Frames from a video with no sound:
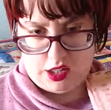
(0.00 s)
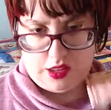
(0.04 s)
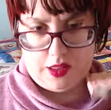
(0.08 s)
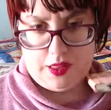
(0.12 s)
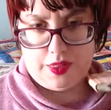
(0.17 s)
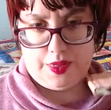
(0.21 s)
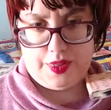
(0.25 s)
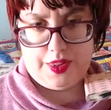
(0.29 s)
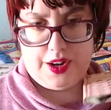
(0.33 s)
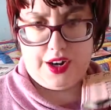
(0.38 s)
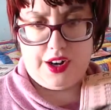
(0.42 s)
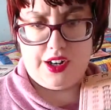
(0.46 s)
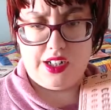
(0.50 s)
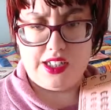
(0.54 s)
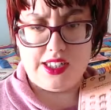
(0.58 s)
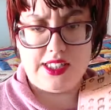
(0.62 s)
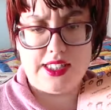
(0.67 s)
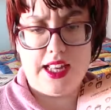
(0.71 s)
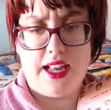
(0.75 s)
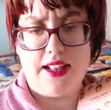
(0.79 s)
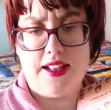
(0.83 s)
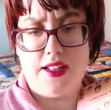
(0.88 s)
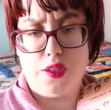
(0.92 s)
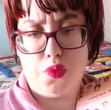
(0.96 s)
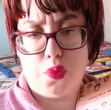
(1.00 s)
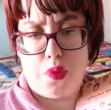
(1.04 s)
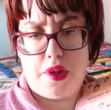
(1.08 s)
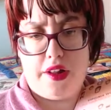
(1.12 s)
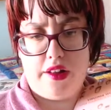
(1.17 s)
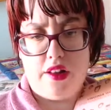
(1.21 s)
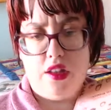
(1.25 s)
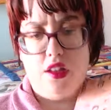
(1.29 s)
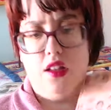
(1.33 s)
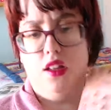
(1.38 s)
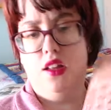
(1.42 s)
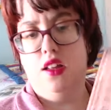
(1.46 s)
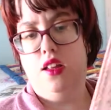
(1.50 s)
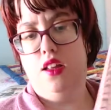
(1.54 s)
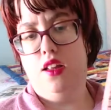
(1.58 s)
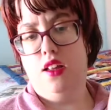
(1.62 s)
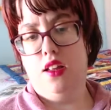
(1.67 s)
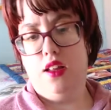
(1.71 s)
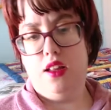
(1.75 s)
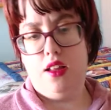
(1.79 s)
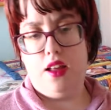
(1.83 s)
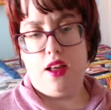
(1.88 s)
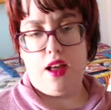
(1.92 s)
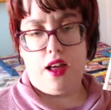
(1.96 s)
there inside as well.
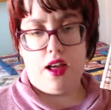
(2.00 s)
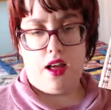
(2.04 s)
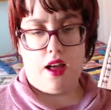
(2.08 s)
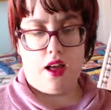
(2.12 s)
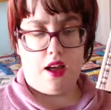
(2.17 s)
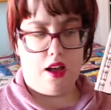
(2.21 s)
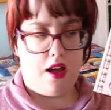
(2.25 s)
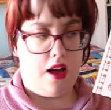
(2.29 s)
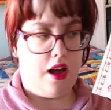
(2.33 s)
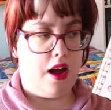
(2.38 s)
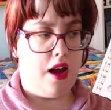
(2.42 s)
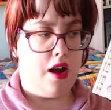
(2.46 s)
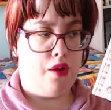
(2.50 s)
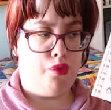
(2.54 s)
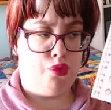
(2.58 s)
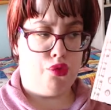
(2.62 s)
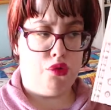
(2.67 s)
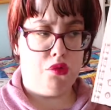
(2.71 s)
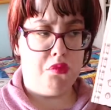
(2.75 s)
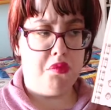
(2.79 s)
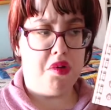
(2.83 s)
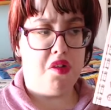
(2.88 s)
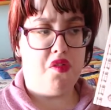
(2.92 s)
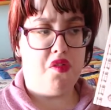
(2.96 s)
A room